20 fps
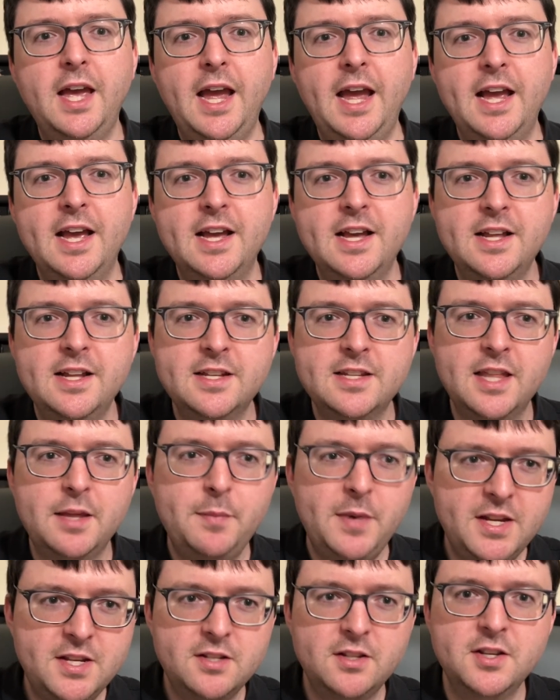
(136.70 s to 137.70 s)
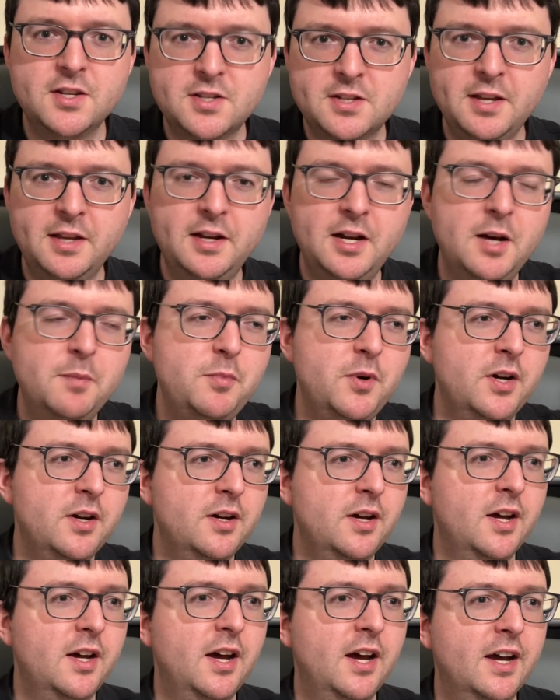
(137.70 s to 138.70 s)
And they basically set up
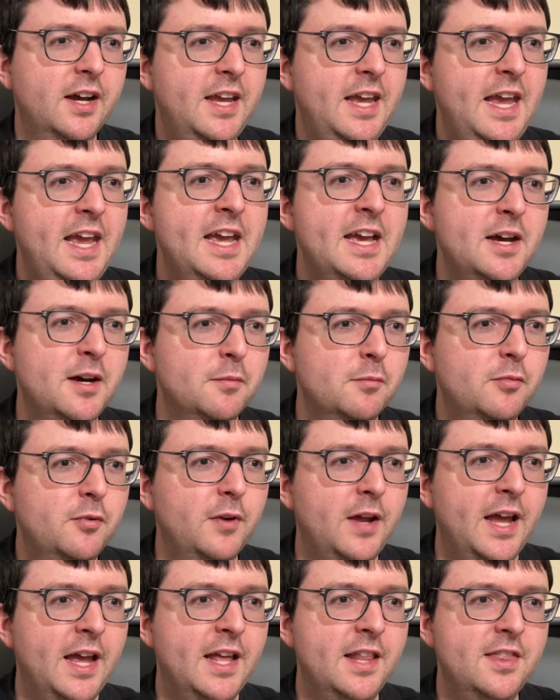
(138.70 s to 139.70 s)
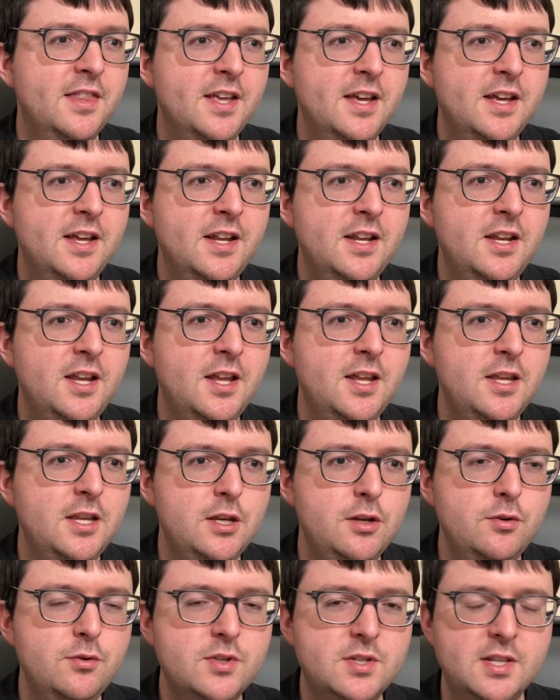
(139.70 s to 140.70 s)
a camp and then
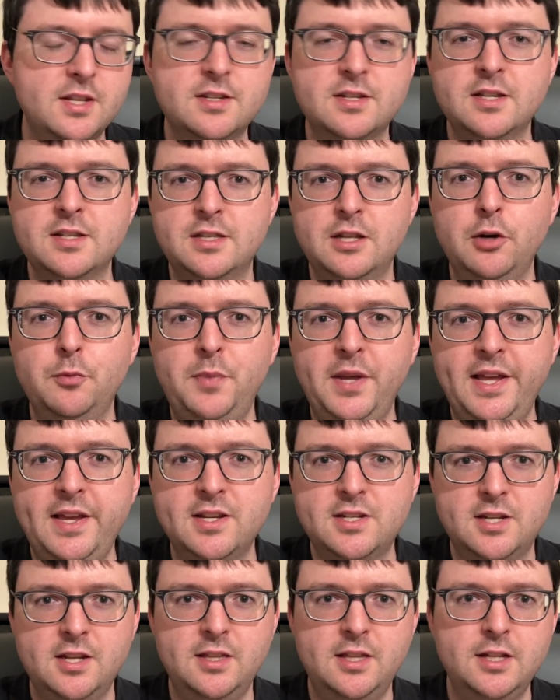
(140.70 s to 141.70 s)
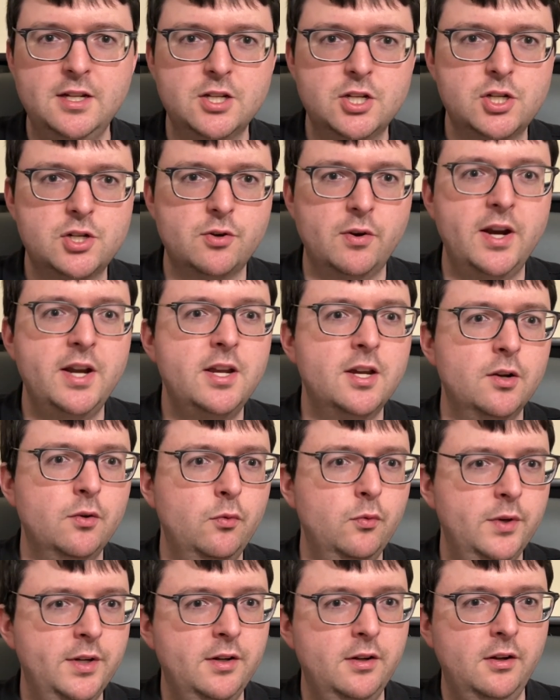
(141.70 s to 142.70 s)
use this as their base to then strike at
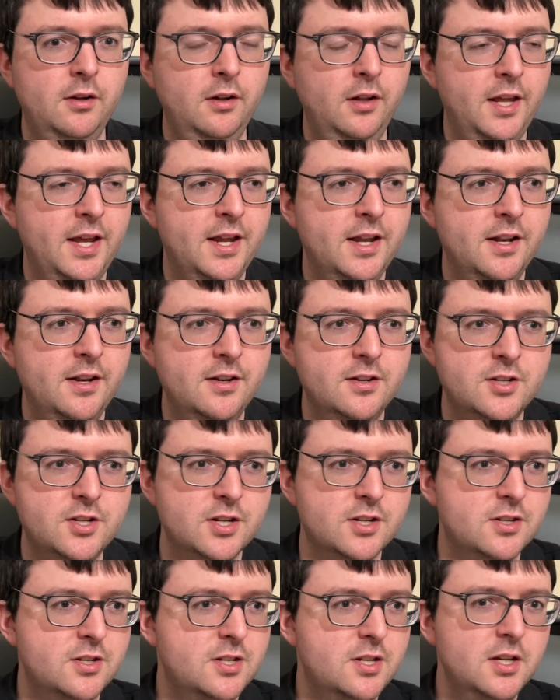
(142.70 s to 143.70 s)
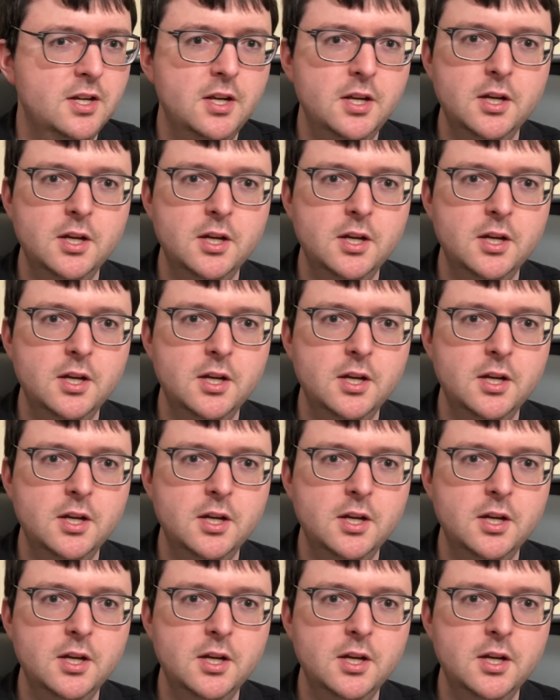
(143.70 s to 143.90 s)
will and just